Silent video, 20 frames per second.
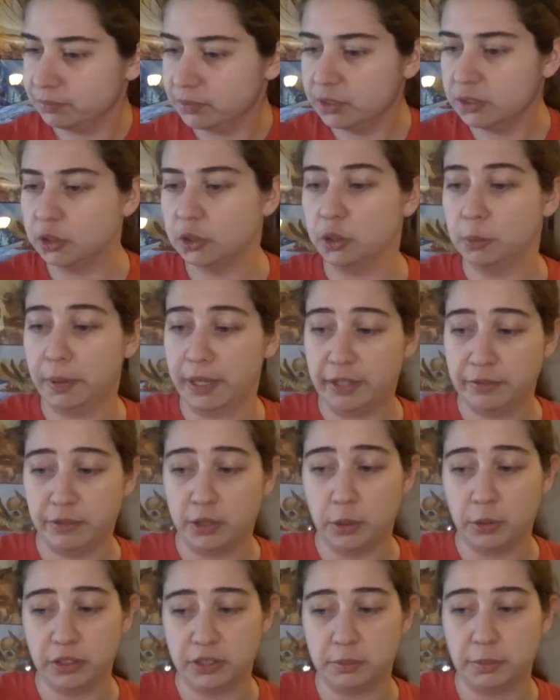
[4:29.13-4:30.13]
so you might have
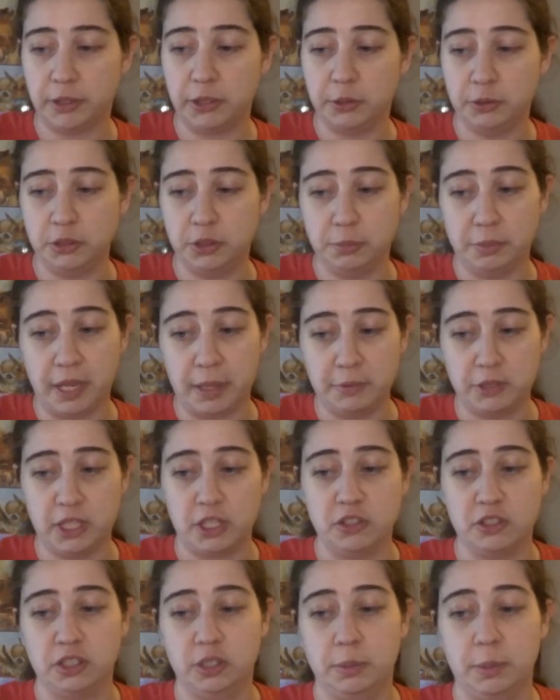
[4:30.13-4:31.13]
noticed my YouTube name
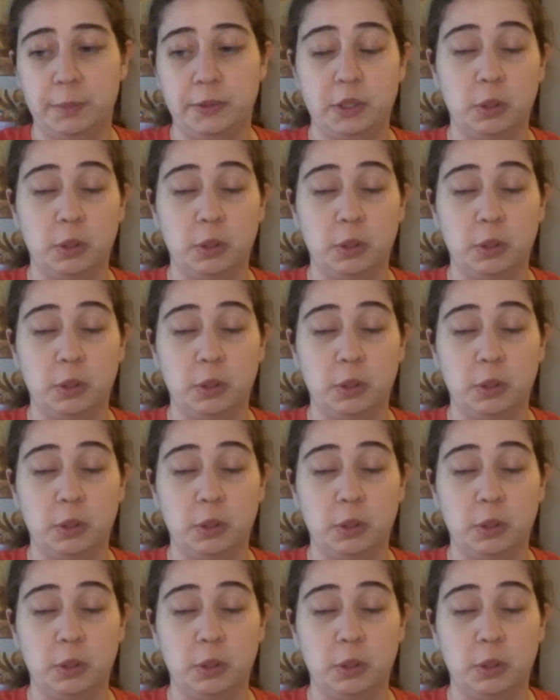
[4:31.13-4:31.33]
changed a little bit,